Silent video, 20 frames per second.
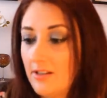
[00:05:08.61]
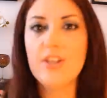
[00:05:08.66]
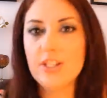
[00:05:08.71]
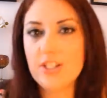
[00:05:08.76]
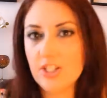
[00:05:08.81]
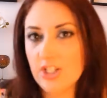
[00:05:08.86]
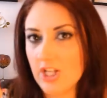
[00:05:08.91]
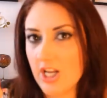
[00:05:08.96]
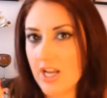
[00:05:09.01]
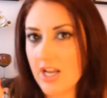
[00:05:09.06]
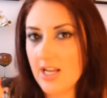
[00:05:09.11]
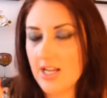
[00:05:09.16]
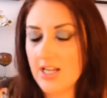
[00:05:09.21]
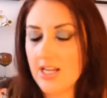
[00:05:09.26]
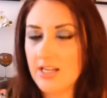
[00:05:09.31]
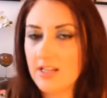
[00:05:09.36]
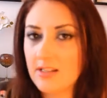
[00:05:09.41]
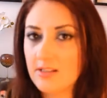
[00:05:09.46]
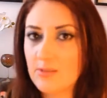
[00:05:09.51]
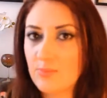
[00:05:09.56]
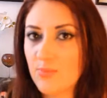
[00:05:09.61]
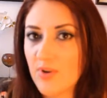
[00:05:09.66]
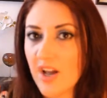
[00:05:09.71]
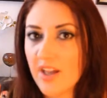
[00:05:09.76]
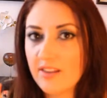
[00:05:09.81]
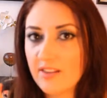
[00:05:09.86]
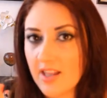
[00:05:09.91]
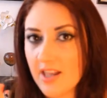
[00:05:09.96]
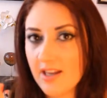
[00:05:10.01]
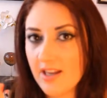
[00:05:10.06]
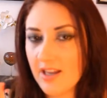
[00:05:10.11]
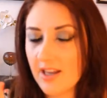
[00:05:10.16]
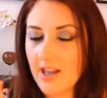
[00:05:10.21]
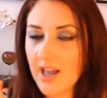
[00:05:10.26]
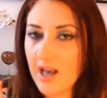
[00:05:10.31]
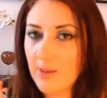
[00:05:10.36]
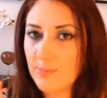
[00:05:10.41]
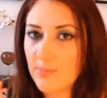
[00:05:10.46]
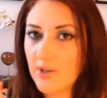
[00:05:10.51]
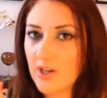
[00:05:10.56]
This shade is Breathtaking
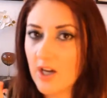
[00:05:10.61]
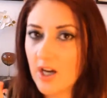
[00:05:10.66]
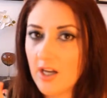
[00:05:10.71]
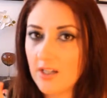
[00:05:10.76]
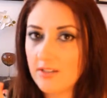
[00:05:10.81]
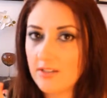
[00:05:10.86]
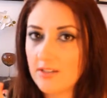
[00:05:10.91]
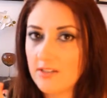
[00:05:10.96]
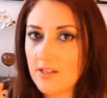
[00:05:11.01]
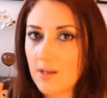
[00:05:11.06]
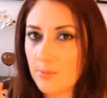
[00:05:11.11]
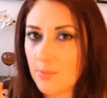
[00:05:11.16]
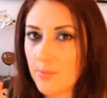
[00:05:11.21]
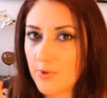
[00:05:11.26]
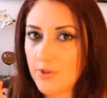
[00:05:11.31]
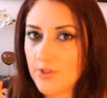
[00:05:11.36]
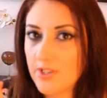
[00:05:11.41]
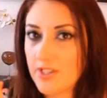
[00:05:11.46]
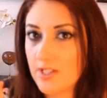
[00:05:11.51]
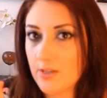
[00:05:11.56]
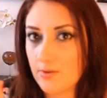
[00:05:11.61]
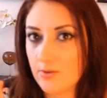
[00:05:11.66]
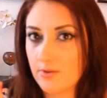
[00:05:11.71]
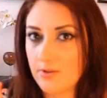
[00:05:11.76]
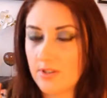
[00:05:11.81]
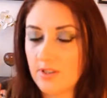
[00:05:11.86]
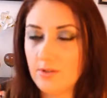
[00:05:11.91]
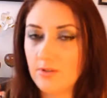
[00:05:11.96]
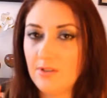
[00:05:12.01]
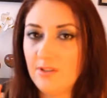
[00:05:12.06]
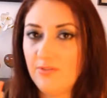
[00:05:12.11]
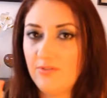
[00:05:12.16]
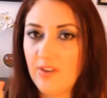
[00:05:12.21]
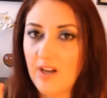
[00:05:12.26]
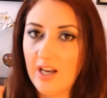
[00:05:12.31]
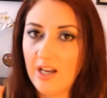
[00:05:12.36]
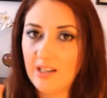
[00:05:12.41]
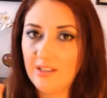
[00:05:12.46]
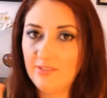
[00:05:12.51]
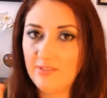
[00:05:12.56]
Apricot number
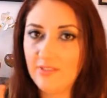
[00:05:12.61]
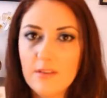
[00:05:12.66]
005.